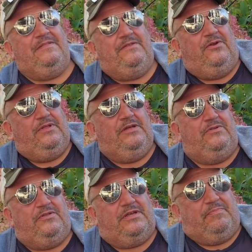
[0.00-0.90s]
You know, they
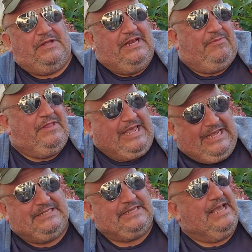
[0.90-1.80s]
they complain about the
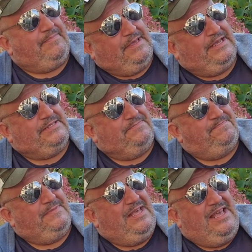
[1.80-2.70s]
hazy IPAs,
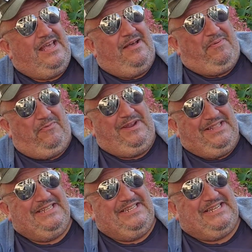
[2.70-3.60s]
but
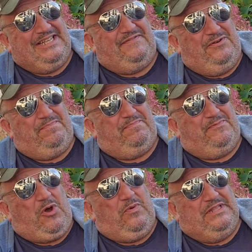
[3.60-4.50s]
realistically, if you
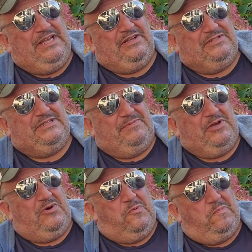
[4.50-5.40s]
go in the
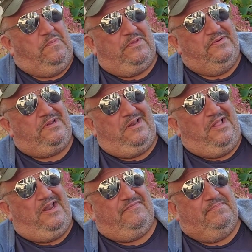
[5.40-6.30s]
LCBO, not a
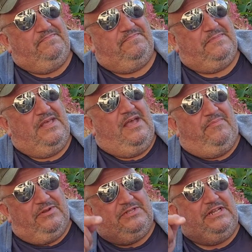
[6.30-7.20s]
lot of them
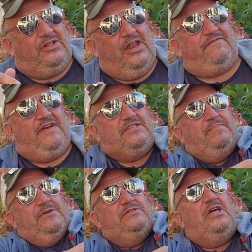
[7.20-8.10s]
they're seeing a lot of fest
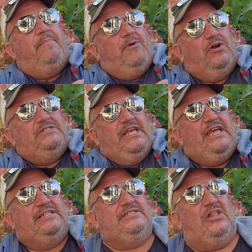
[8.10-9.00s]
beers, a lot of
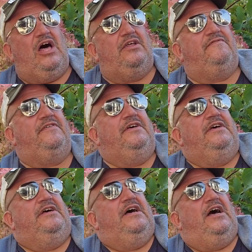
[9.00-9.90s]
Märzens, a lot of
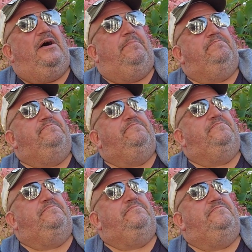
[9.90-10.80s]
um,
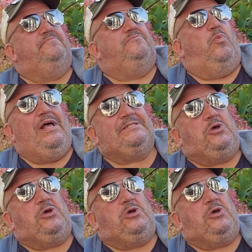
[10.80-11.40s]
West